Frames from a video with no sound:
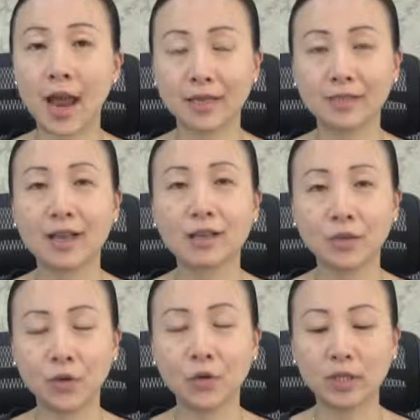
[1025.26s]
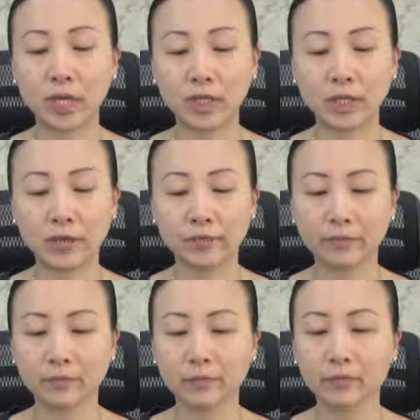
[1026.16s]
access to your data.
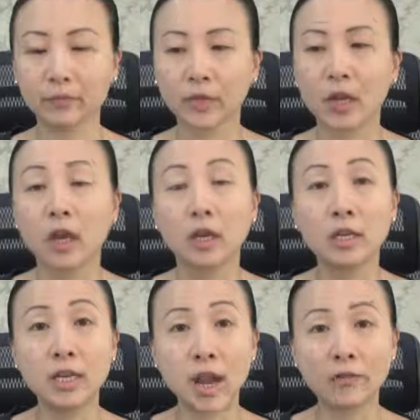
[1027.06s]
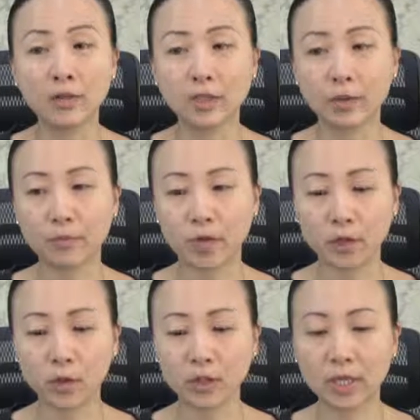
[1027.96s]
Never submit
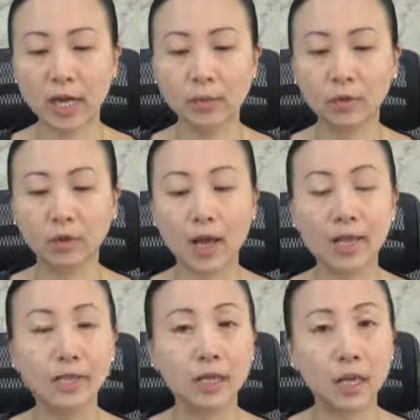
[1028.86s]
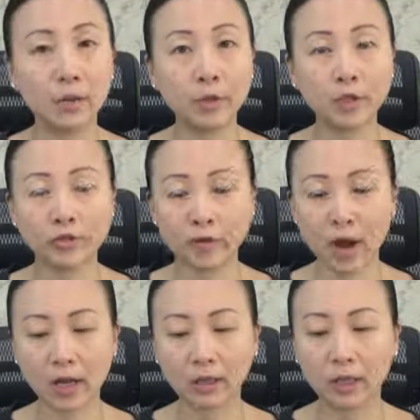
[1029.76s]
your table as an image
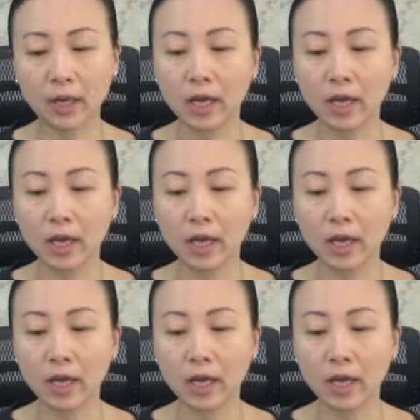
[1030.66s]
file.